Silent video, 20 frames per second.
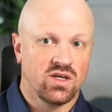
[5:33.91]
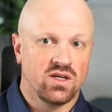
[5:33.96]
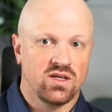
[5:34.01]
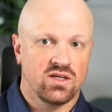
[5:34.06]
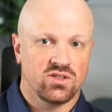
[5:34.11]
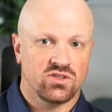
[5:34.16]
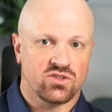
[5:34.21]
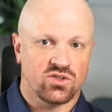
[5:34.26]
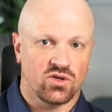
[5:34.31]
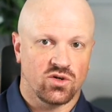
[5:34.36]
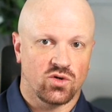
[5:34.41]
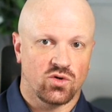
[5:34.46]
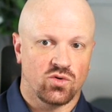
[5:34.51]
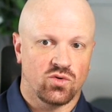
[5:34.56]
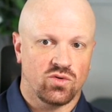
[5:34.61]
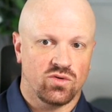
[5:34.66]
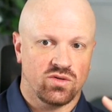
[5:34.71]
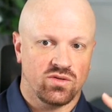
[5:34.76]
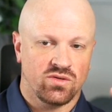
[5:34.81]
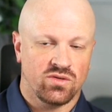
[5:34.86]

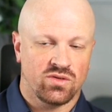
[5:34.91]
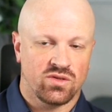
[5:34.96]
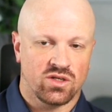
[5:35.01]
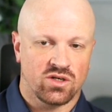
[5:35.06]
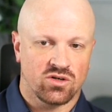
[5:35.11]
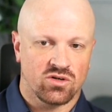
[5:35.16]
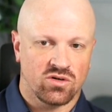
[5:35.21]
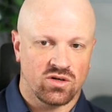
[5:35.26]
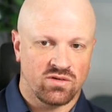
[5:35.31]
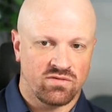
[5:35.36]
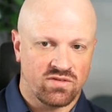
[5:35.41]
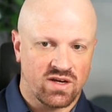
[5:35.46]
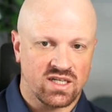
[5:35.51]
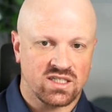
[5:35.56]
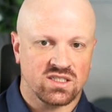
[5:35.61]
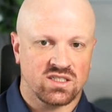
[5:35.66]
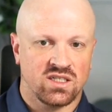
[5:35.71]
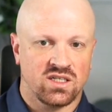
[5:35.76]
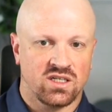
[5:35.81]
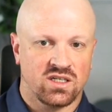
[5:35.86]
So they're
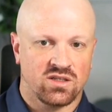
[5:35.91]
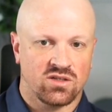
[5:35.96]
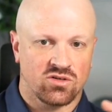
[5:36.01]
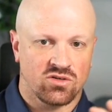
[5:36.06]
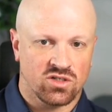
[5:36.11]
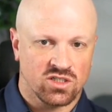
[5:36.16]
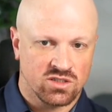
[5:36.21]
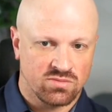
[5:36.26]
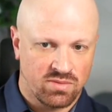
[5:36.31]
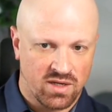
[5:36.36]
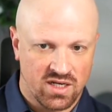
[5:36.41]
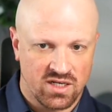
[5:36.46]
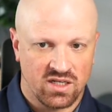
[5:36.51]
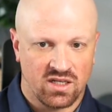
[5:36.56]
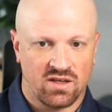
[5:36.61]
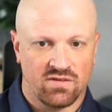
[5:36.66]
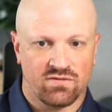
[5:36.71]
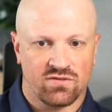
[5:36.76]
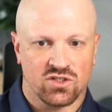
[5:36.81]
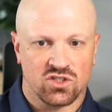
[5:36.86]
investing, they're expanding
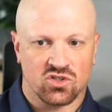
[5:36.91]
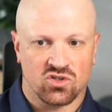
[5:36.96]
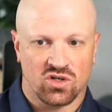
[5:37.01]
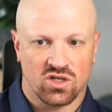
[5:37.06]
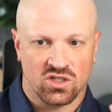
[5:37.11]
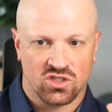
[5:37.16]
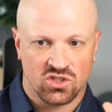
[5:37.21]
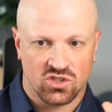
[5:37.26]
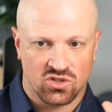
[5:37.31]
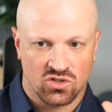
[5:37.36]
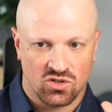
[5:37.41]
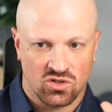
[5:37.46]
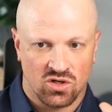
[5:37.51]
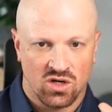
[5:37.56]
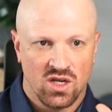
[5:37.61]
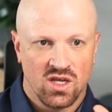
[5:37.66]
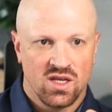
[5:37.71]
infrastructure.